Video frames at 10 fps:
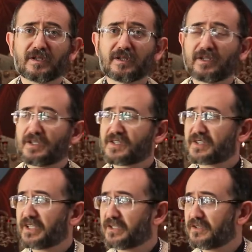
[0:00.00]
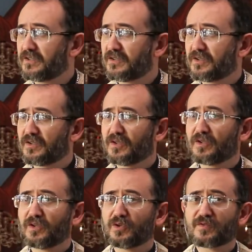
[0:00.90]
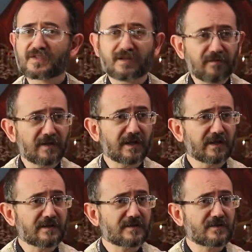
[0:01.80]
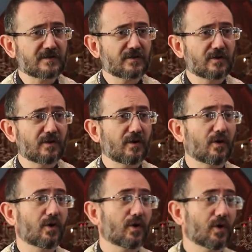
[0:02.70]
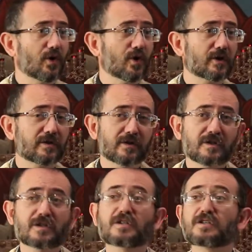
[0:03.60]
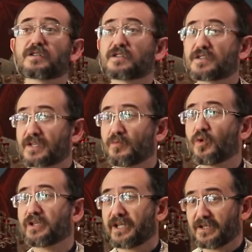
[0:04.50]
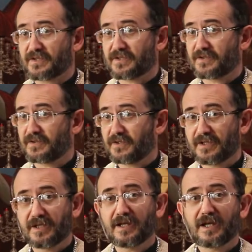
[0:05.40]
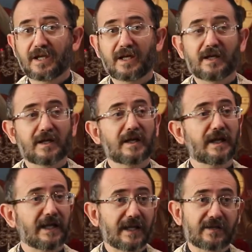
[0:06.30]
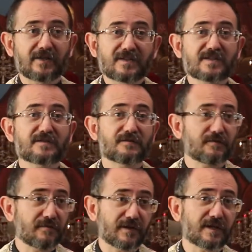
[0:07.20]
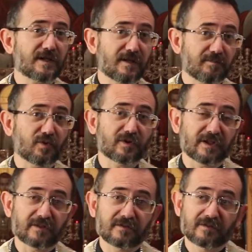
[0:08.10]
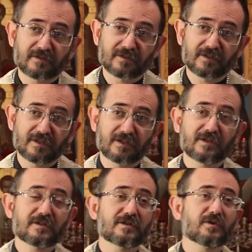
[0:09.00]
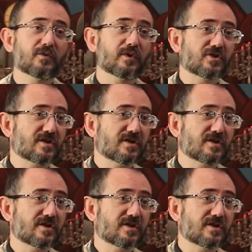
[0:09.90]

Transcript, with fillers: instead of something else or someone else. And this is very important. When